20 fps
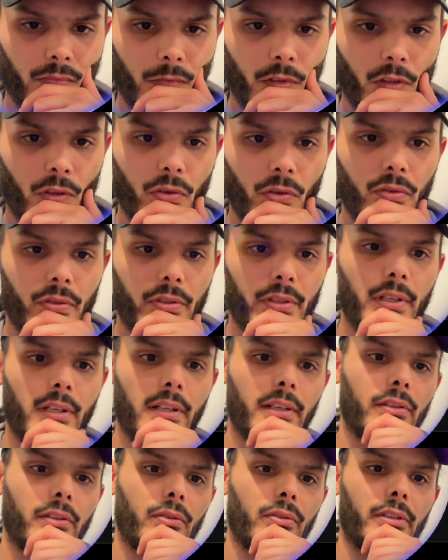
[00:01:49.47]
So you
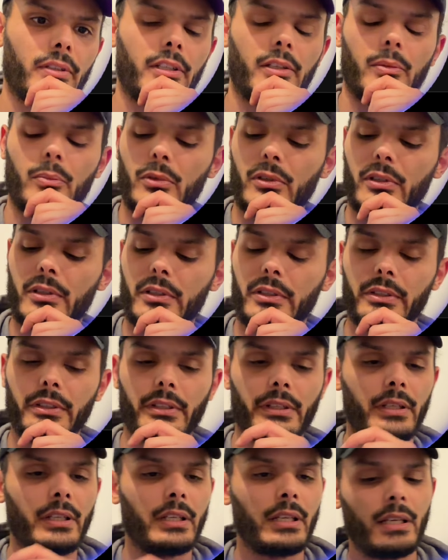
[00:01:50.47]
select your
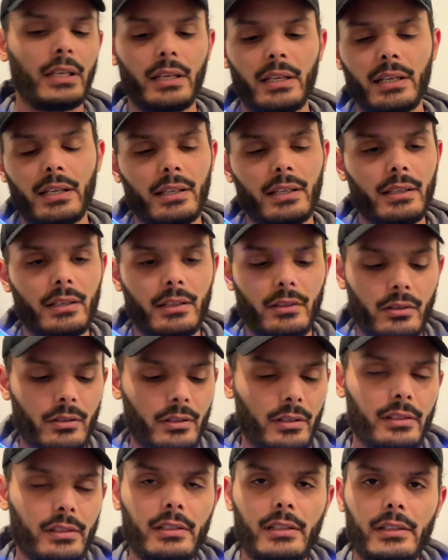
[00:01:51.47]
keyboard.
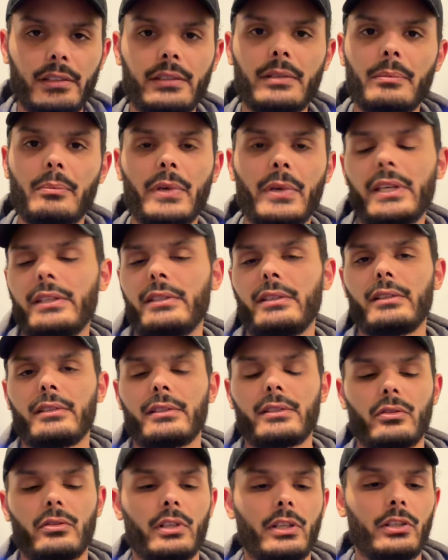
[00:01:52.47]
Honestly, it's a basic
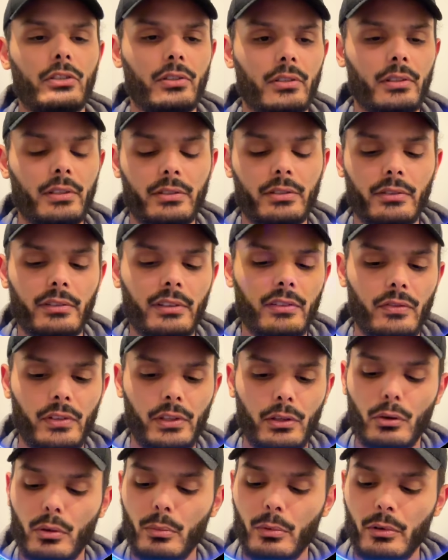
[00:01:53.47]
installation. It's not a
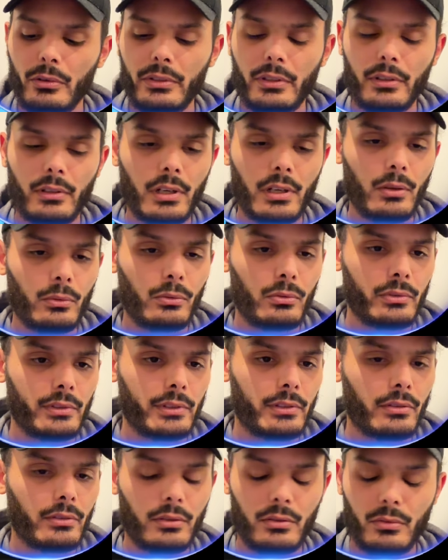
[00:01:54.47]
video about how to
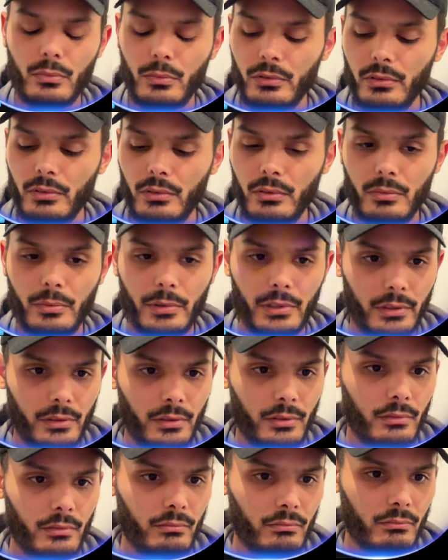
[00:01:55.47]
install Ubuntu,
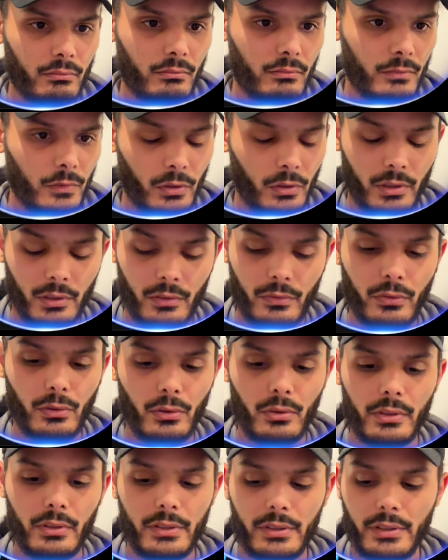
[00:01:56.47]
but you can
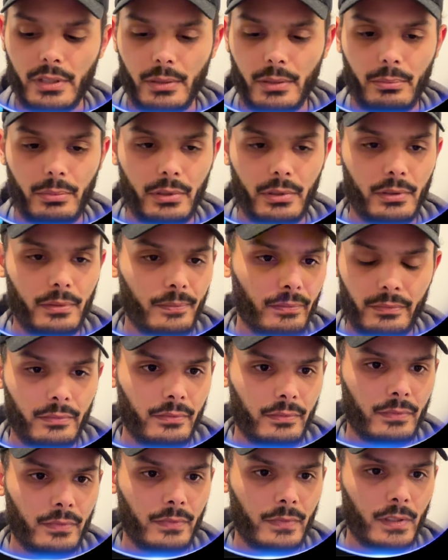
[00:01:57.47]
follow the step.
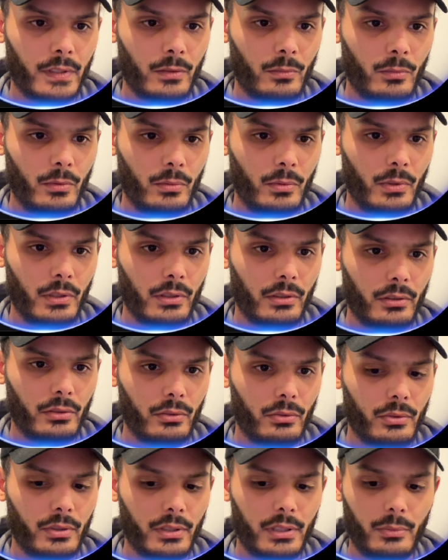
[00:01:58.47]
We will
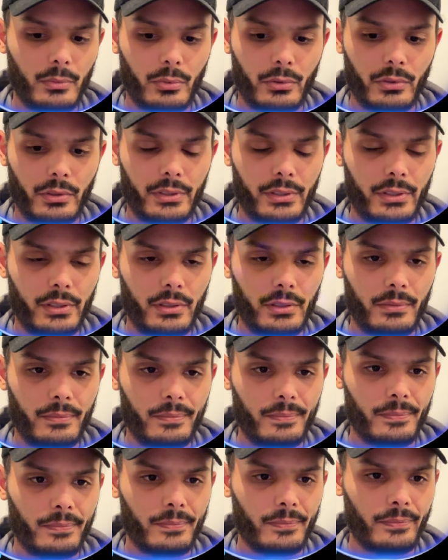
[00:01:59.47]
not use any
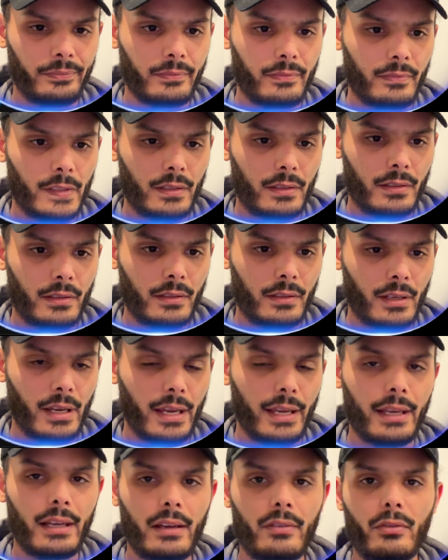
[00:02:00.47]
proxy.
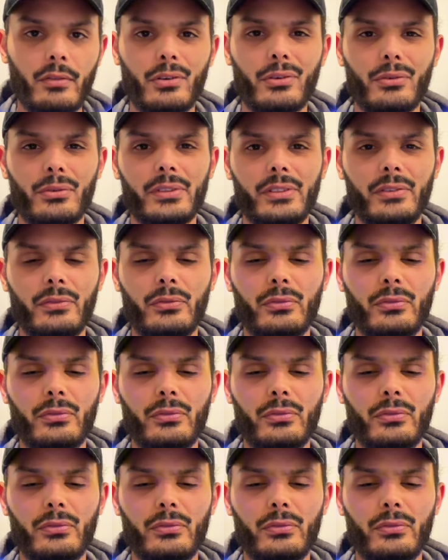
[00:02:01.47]
I have already